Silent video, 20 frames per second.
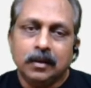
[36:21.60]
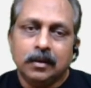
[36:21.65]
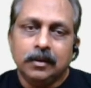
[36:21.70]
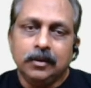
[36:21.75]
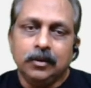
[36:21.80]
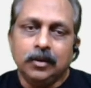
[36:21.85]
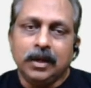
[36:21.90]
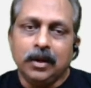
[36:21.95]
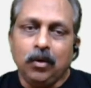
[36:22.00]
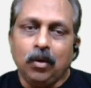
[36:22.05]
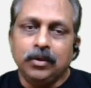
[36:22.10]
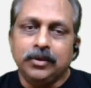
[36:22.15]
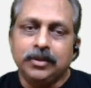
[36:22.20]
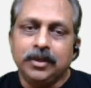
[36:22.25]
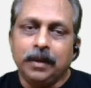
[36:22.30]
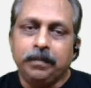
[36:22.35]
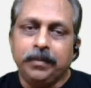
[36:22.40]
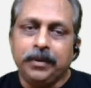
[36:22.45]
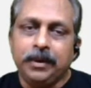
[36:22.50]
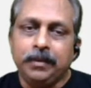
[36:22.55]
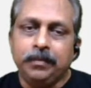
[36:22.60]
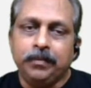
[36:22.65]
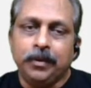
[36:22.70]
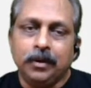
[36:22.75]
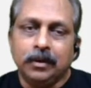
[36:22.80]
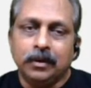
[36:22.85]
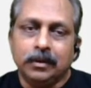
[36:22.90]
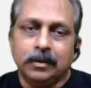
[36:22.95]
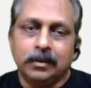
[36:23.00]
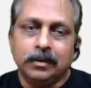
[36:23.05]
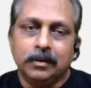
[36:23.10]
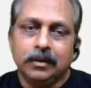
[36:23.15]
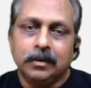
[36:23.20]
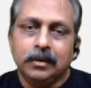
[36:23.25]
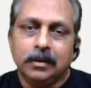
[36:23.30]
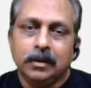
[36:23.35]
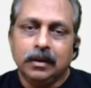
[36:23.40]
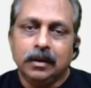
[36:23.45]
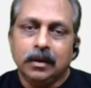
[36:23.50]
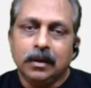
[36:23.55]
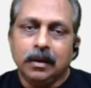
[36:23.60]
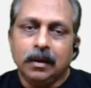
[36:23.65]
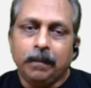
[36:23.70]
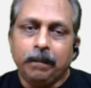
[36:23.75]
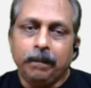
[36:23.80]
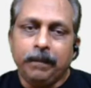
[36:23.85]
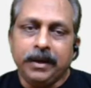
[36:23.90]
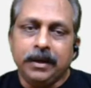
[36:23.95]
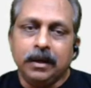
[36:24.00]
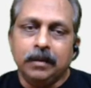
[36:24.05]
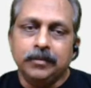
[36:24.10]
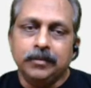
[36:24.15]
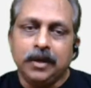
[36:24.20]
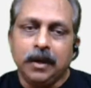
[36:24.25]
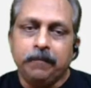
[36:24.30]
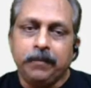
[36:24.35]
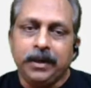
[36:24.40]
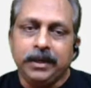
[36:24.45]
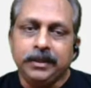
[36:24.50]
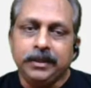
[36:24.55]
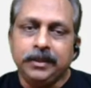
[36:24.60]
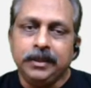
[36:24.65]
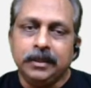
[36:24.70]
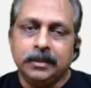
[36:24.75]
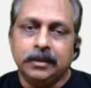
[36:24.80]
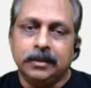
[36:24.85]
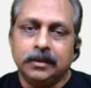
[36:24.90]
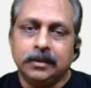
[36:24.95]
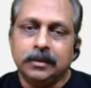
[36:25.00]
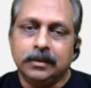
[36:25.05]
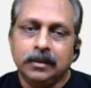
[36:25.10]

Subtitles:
You cannot say people. Becomes affected,